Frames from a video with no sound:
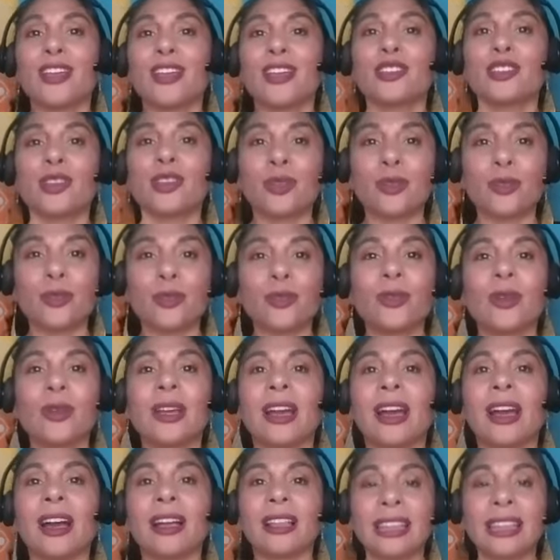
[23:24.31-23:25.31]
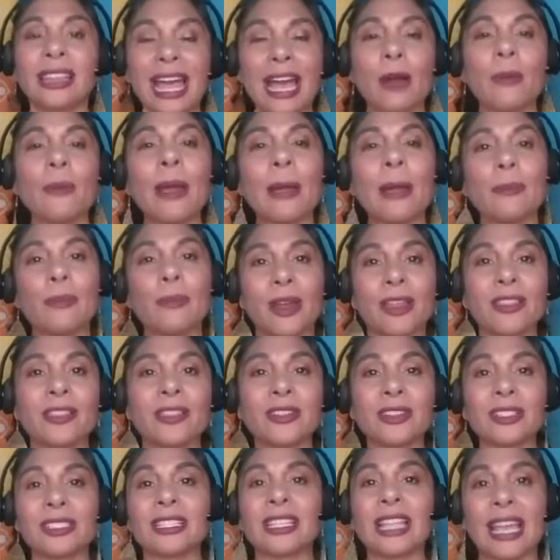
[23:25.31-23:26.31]
to allow my
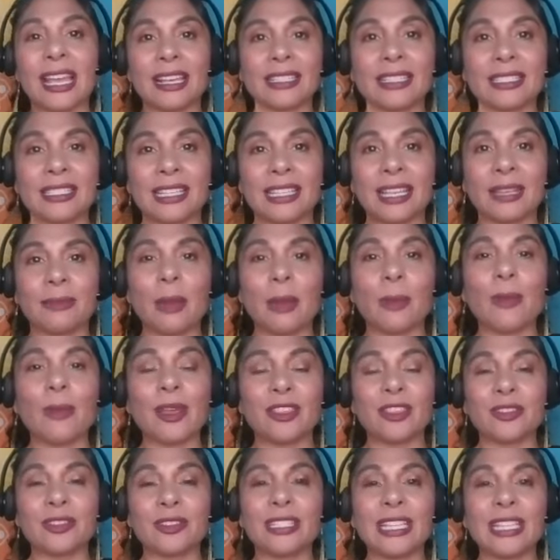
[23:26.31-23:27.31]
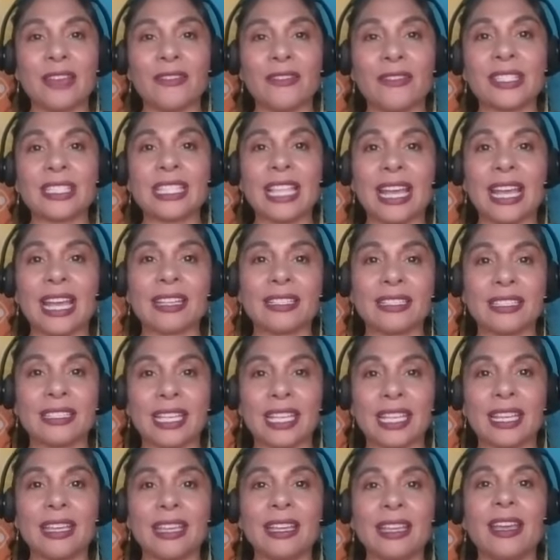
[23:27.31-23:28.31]
brother's legacy, my brother David's
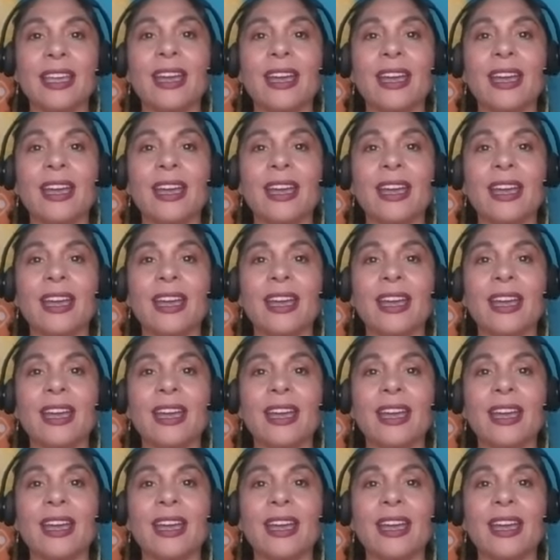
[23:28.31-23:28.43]
legacy,